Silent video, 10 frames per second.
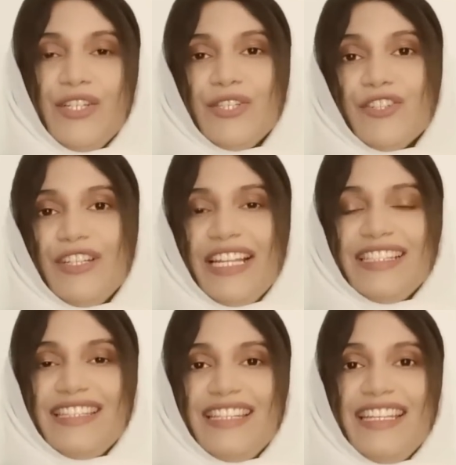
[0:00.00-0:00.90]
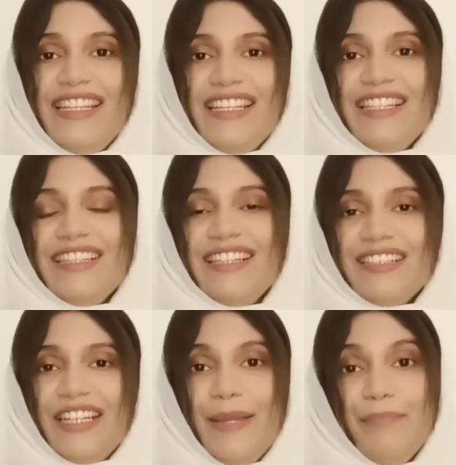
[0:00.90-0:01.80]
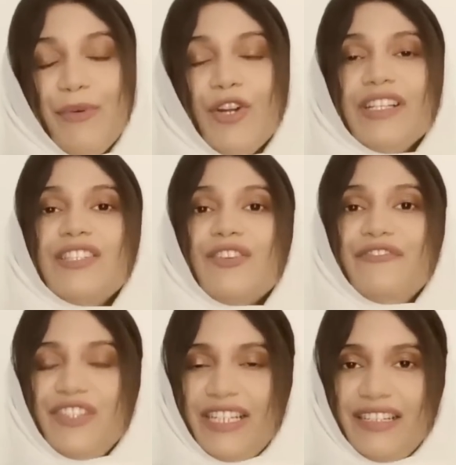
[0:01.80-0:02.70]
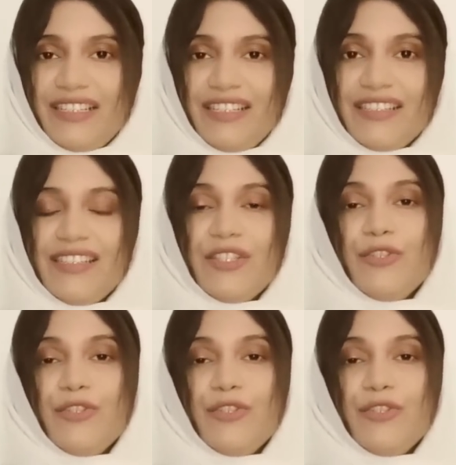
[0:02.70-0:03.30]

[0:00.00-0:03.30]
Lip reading: So let's see the importance of trade license.